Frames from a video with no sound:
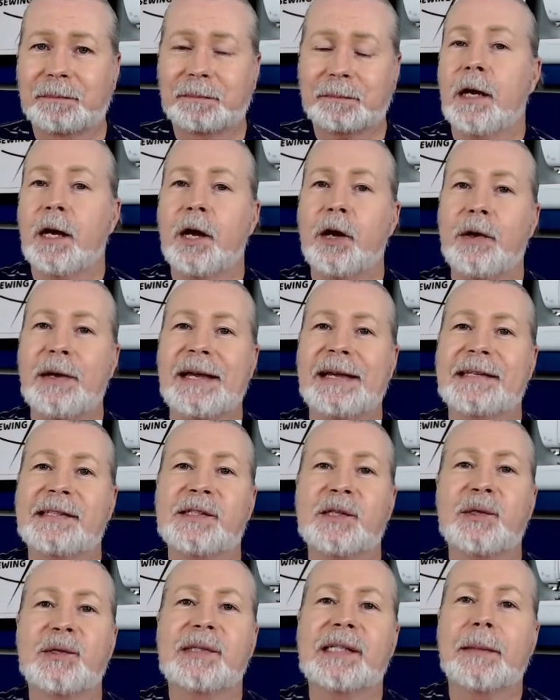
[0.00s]
Okay,
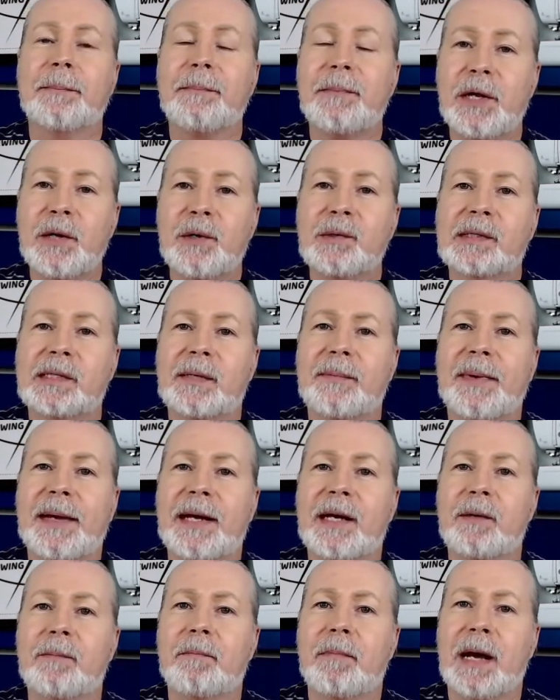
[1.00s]
so some notes
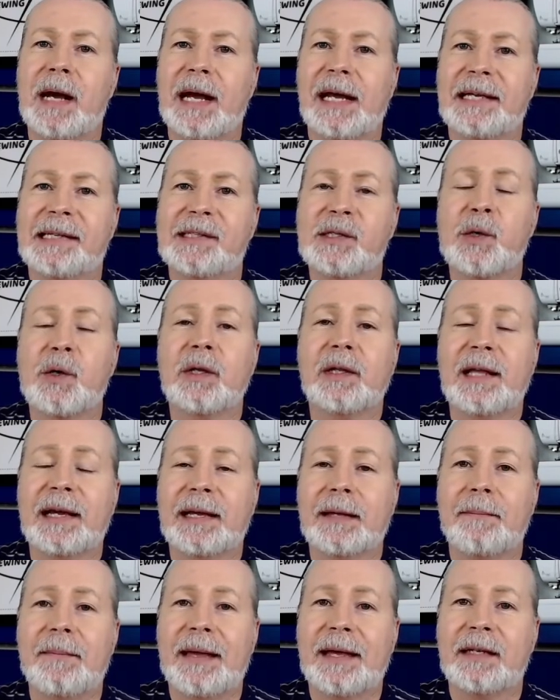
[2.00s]
about my
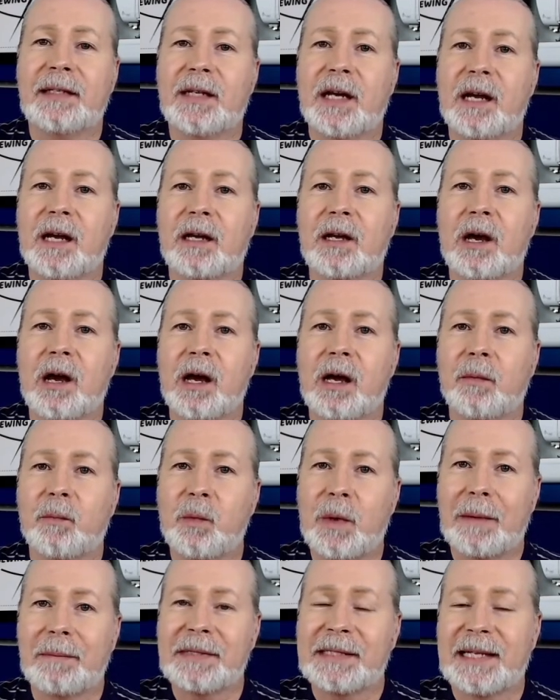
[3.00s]
sewItLikeAman.com
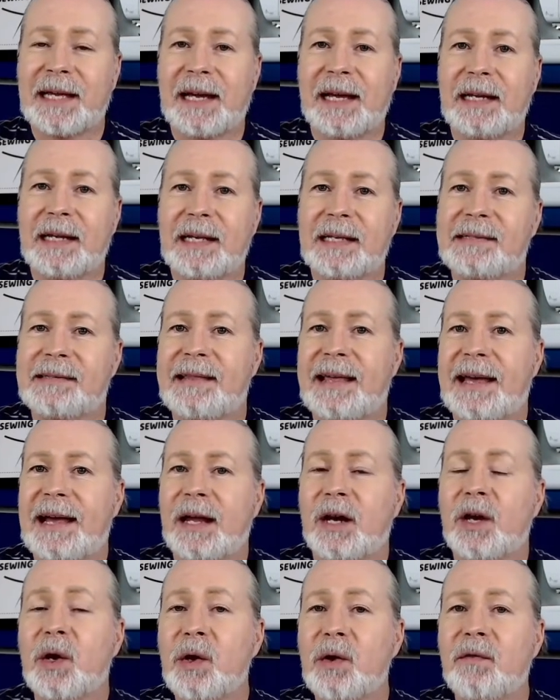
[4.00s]
website is
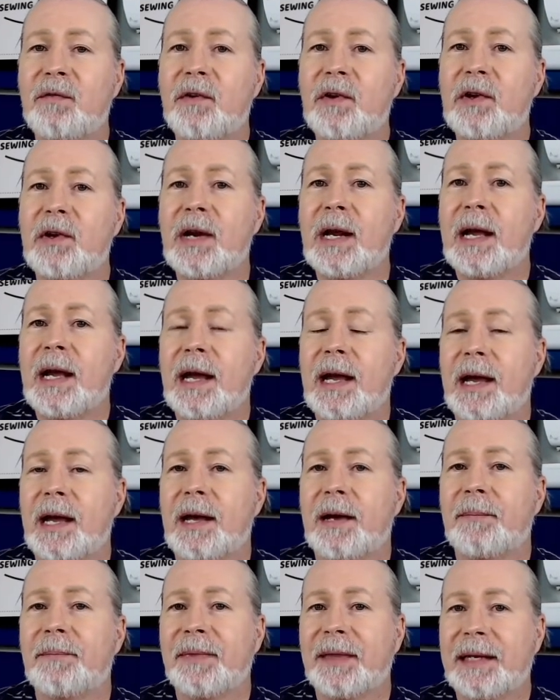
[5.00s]
that over
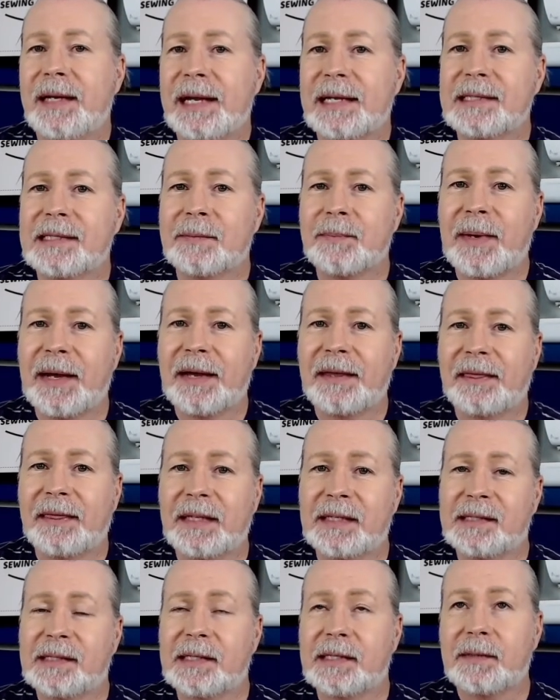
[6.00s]
the next month,
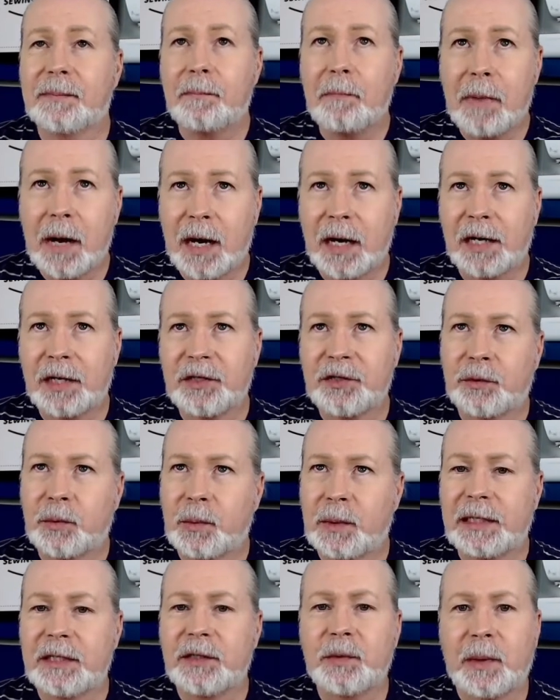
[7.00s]
this is March
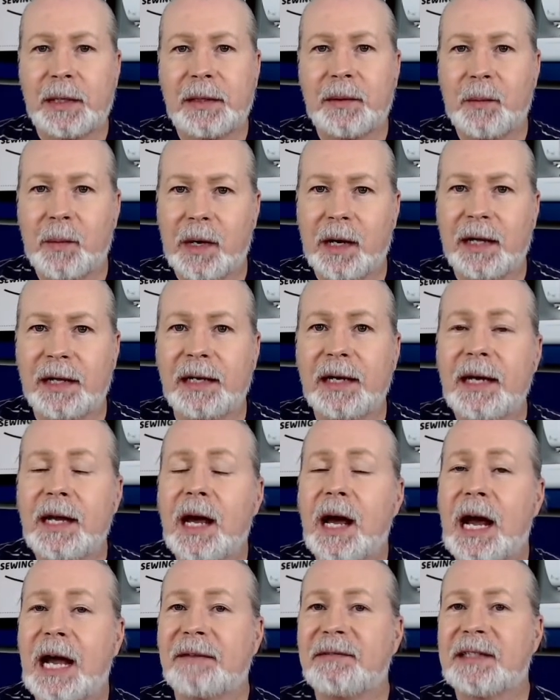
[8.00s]
2021,
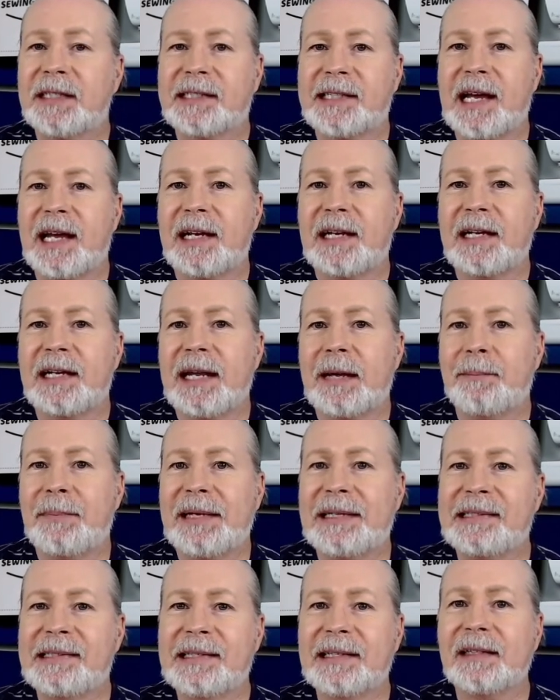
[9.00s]
I've decided
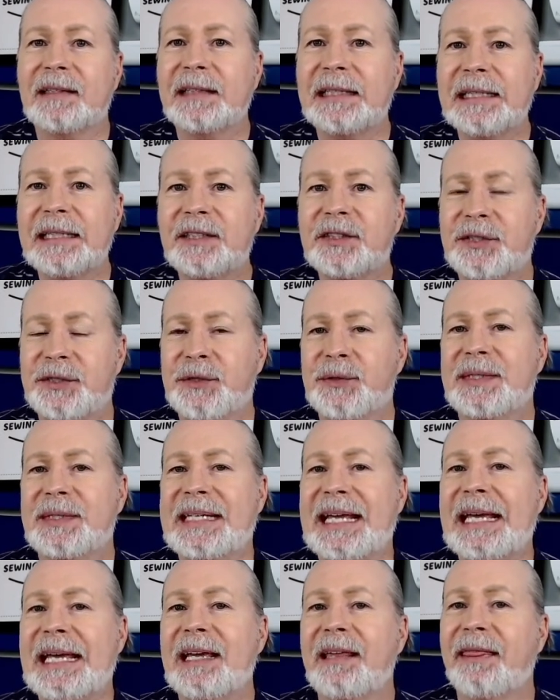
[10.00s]
basically to
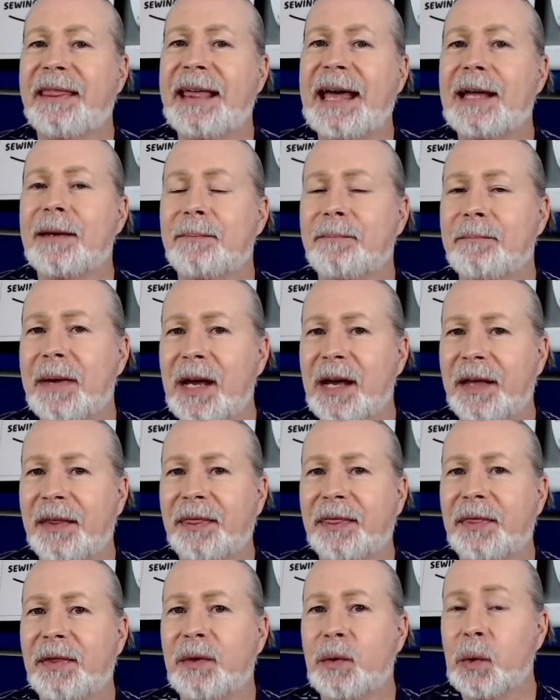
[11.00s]
take that
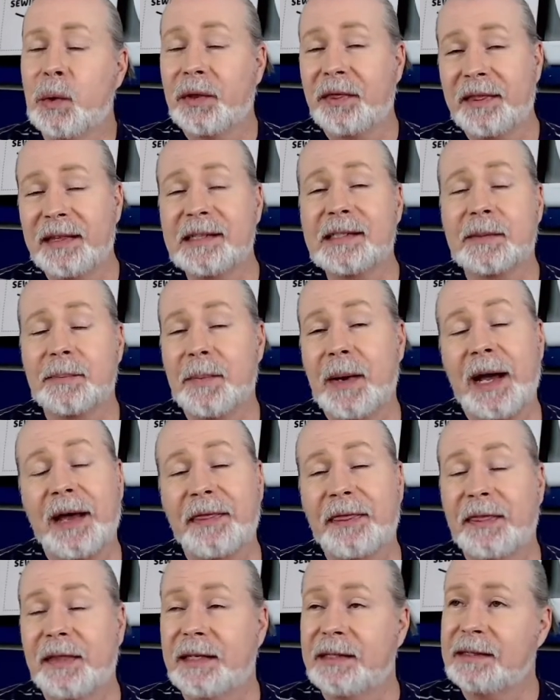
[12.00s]
month, or this
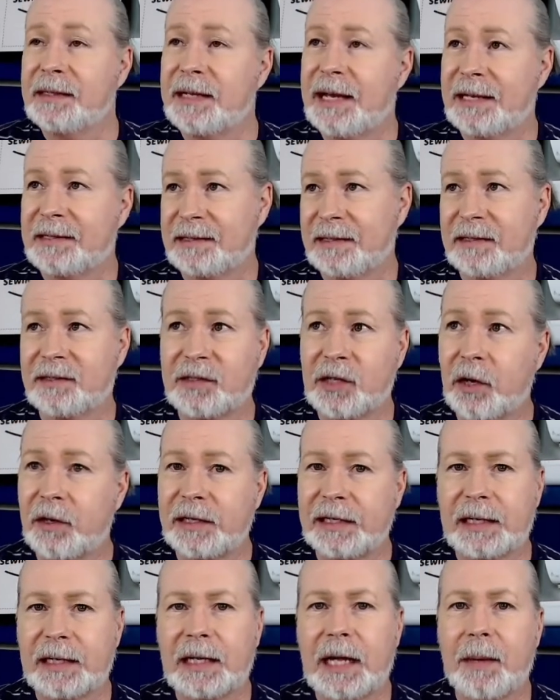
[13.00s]
month, as it's
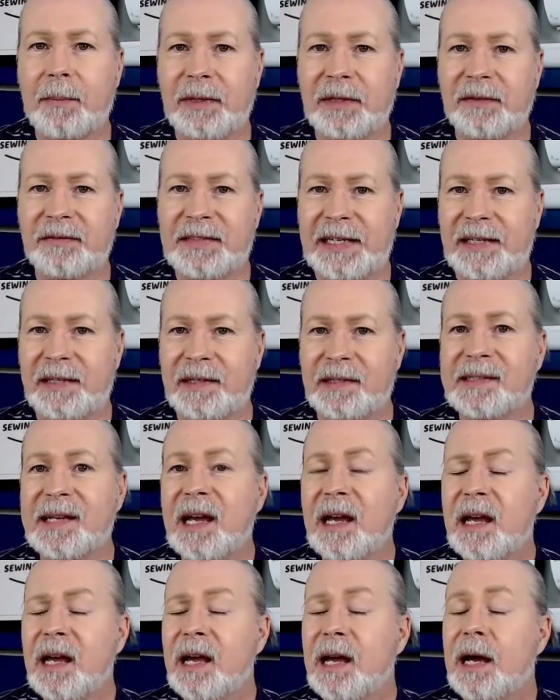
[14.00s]
starting in a couple of days,
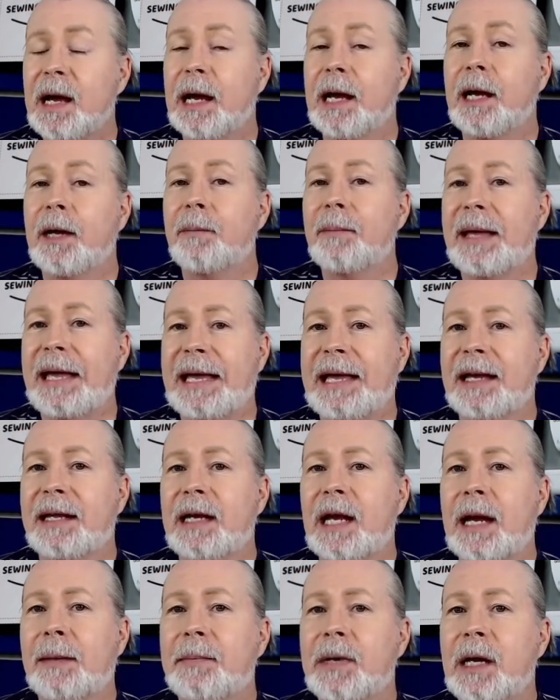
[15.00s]

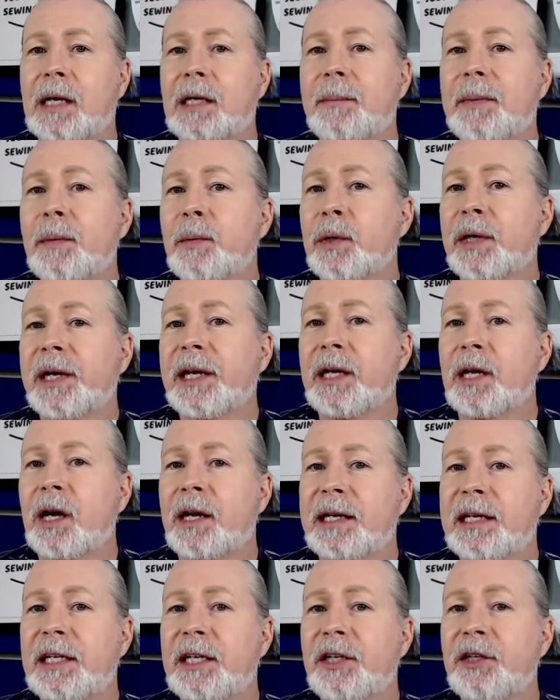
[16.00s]
and I'm not going to be working
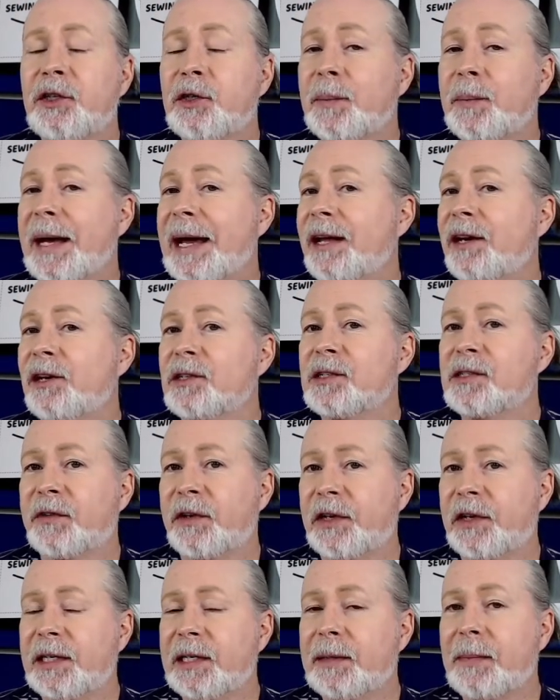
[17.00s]
on any new patterns
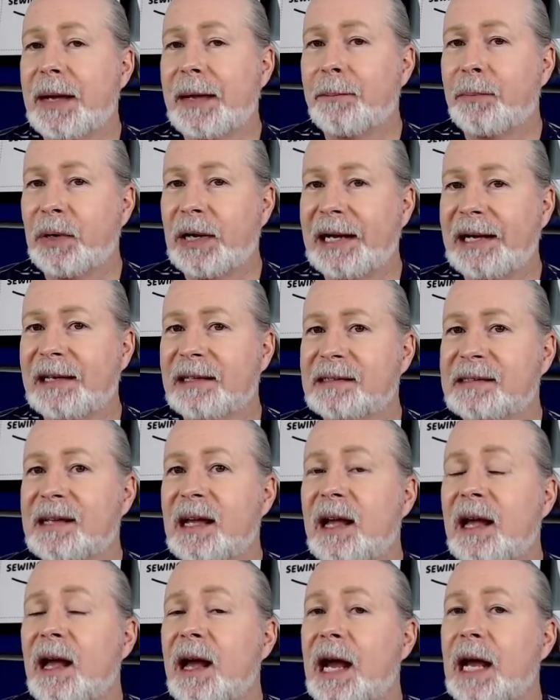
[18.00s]
for any of my brands.
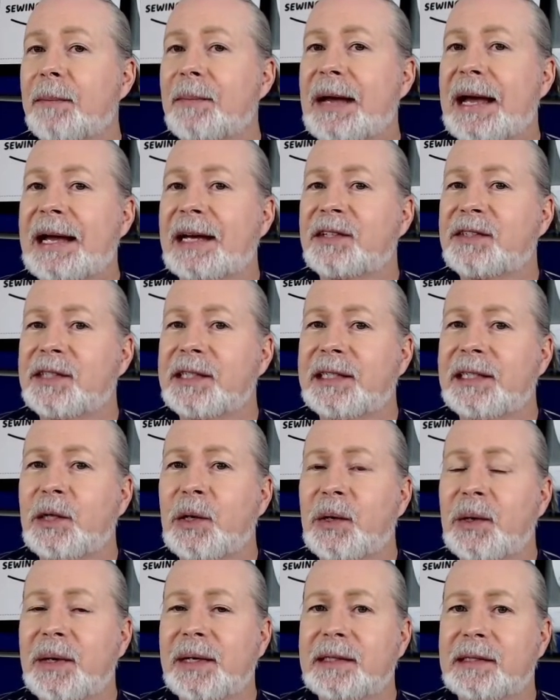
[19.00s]
I'm actually
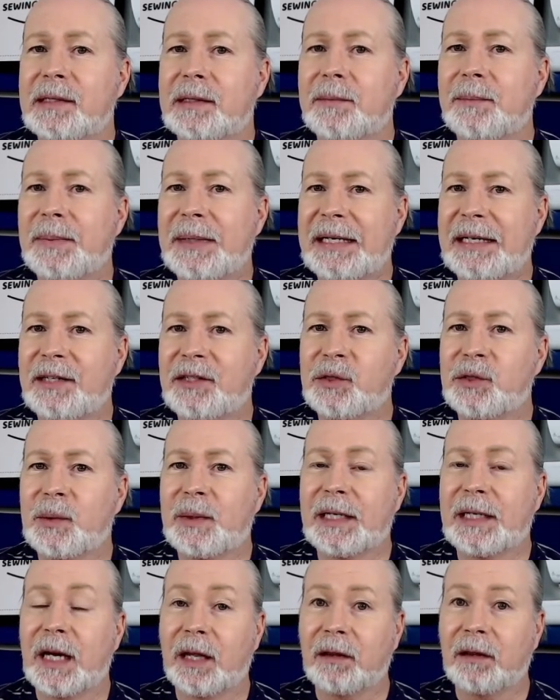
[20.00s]
going to be
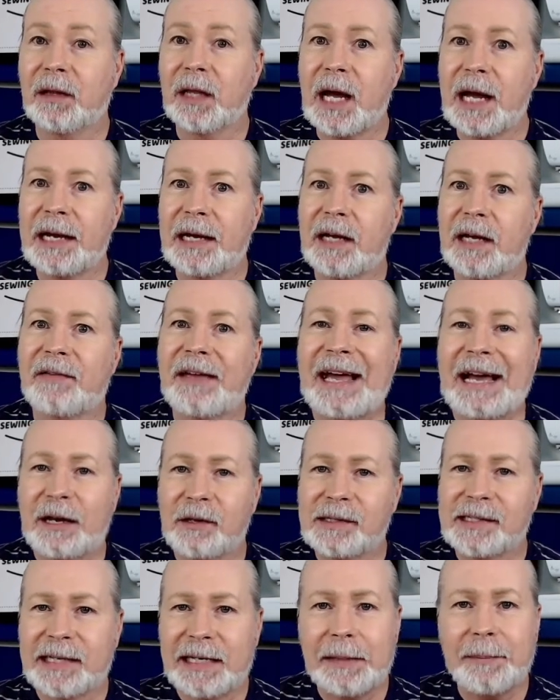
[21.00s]
doing a lot of
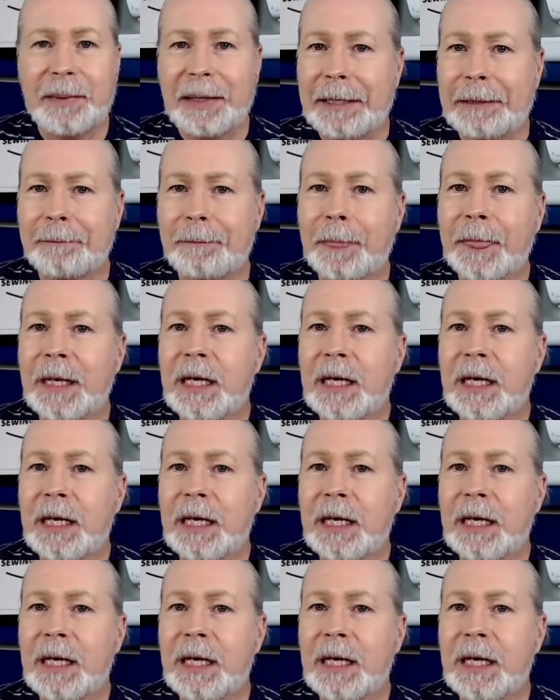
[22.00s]
housekeeping.